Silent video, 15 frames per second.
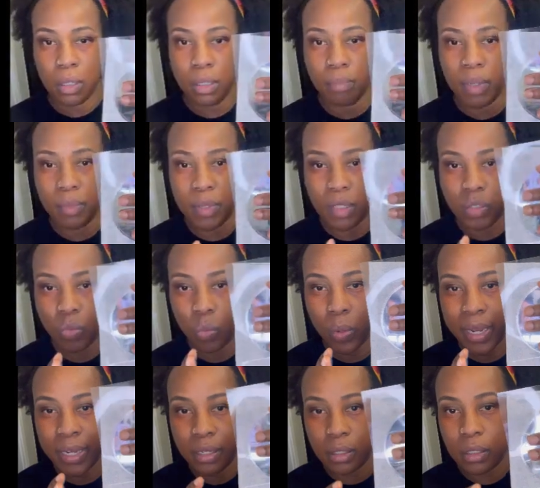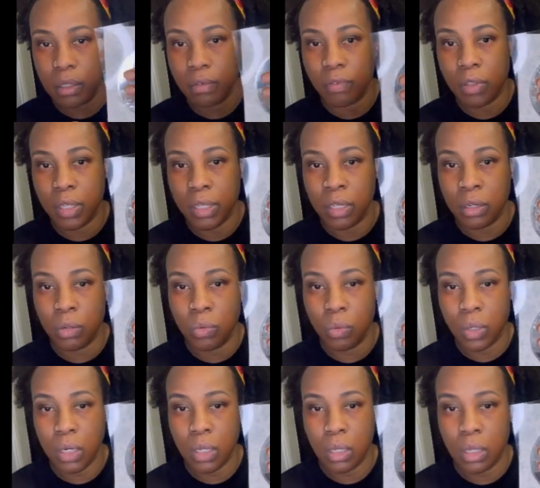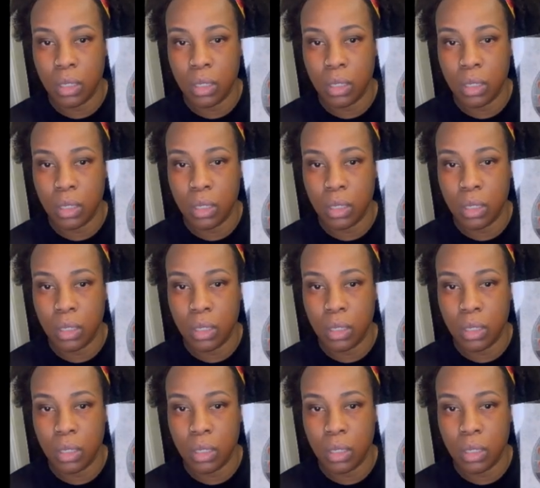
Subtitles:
Maybe this white for the inner corner.